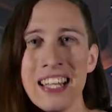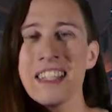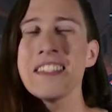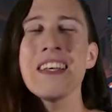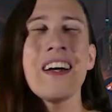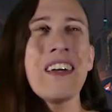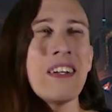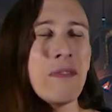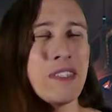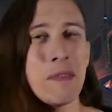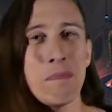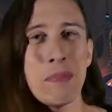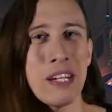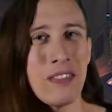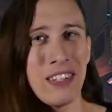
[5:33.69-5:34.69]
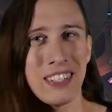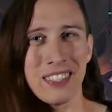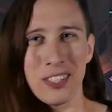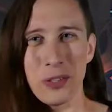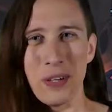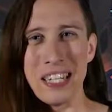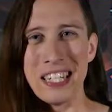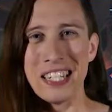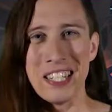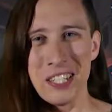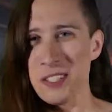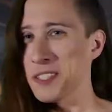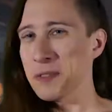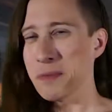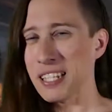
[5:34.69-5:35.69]
Sorry it was a bit of a quiet
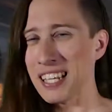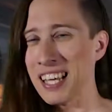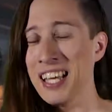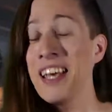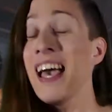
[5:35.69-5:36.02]
news week.